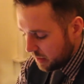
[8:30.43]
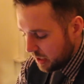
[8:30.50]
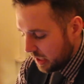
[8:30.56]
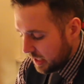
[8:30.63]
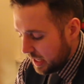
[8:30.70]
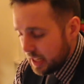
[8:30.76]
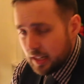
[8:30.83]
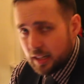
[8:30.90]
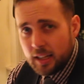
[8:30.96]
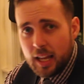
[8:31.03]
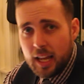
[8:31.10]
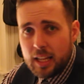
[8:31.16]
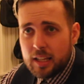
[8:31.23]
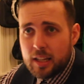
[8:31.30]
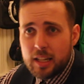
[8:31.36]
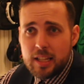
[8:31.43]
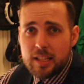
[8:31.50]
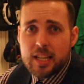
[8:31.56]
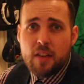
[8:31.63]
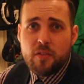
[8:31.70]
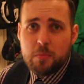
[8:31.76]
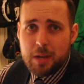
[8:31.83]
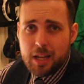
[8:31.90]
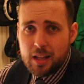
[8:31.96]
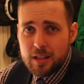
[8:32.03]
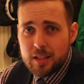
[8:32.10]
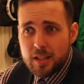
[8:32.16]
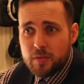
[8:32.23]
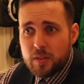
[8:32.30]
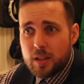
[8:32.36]
At the end of the day, you could eat 7
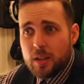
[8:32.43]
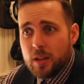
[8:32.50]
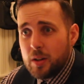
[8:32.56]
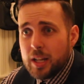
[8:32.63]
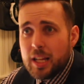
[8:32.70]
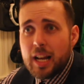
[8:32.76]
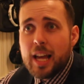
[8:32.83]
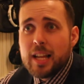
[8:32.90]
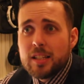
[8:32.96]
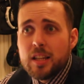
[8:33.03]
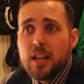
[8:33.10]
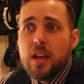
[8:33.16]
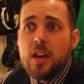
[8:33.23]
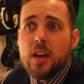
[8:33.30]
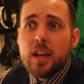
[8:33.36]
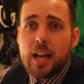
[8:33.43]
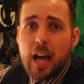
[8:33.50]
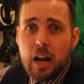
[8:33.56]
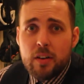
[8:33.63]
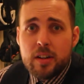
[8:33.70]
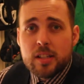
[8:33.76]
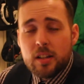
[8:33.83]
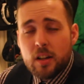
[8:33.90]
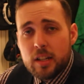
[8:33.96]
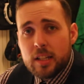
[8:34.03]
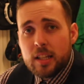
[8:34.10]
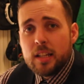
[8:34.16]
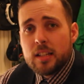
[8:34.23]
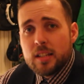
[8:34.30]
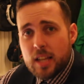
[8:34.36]
meals. If you could eat less calories than I
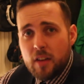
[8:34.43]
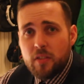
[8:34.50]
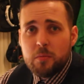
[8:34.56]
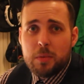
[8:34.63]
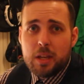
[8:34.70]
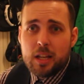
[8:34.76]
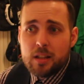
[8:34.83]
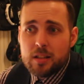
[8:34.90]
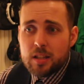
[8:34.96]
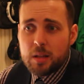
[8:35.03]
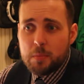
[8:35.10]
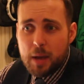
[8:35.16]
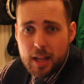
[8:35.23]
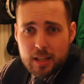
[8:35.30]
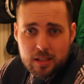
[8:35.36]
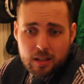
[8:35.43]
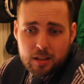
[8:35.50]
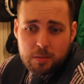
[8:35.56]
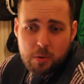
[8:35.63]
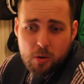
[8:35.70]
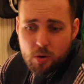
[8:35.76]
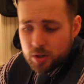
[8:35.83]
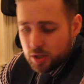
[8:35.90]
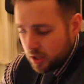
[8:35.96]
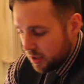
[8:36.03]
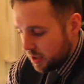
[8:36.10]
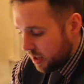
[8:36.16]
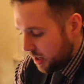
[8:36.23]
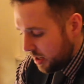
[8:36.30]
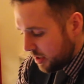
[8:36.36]
did in 7 meals. It depends on the portion
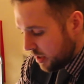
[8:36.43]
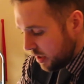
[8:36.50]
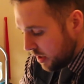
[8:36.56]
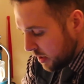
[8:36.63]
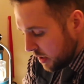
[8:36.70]
size.